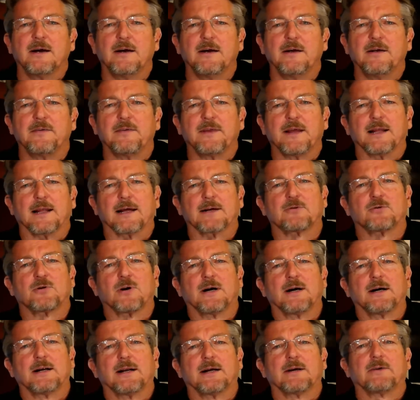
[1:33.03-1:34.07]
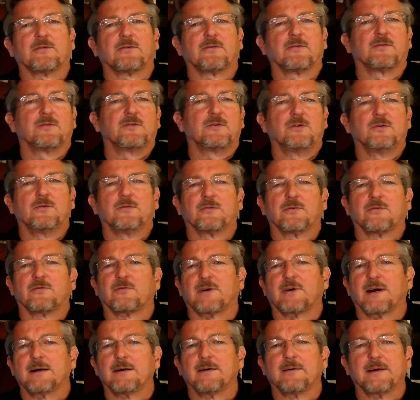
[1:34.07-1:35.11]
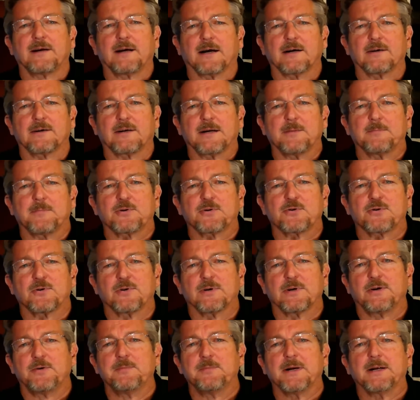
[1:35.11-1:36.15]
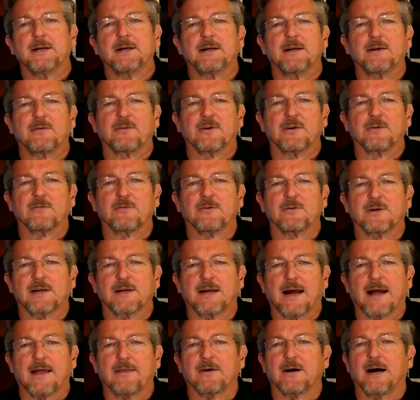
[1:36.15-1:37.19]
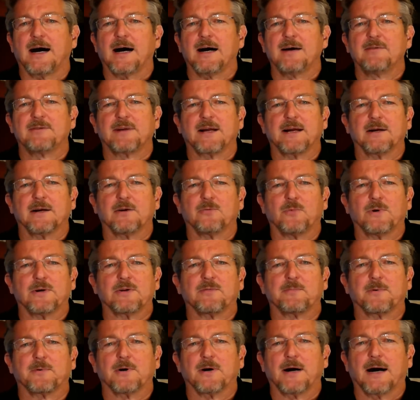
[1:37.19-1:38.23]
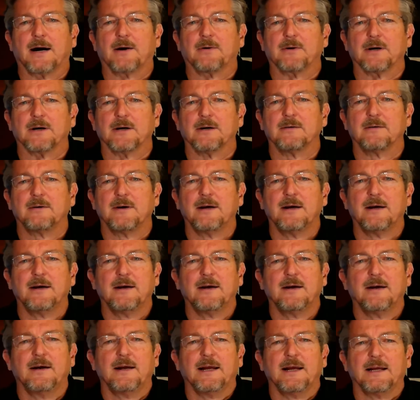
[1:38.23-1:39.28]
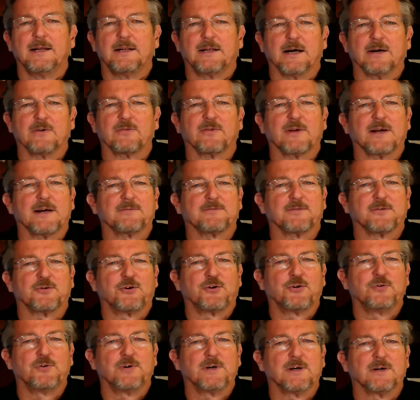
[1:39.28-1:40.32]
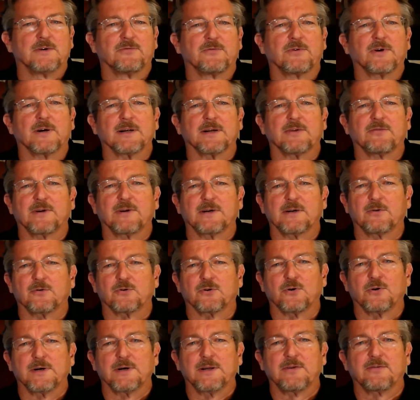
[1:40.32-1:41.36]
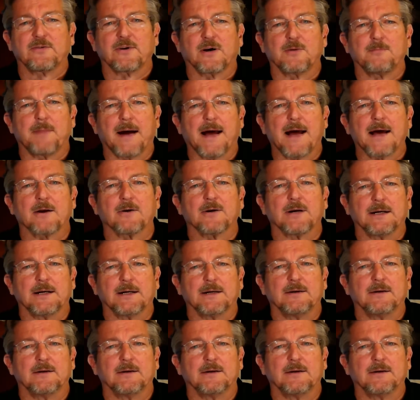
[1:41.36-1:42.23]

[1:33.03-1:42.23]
The electronics use a state-of-the-art temperature and humidity sensor to gather hive data once per hour. It does that for 2 years on a single coin cell battery.